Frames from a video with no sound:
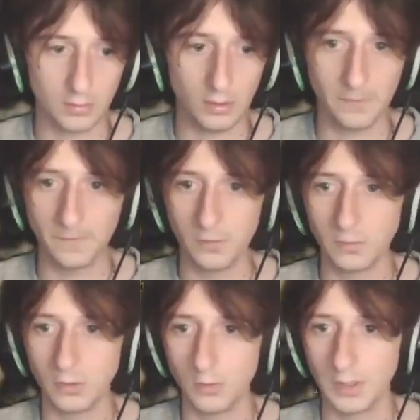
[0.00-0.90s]
a lot of
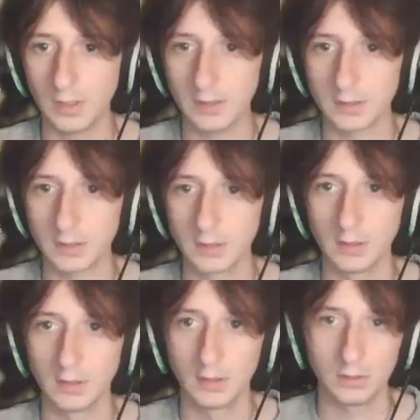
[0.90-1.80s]
food doing this.
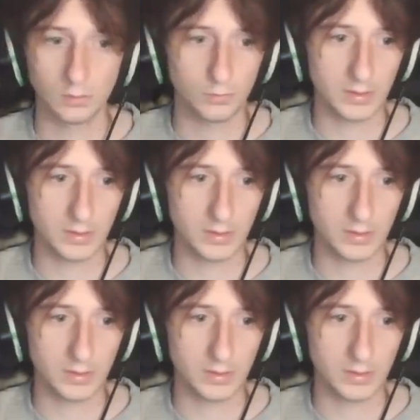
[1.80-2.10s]
So we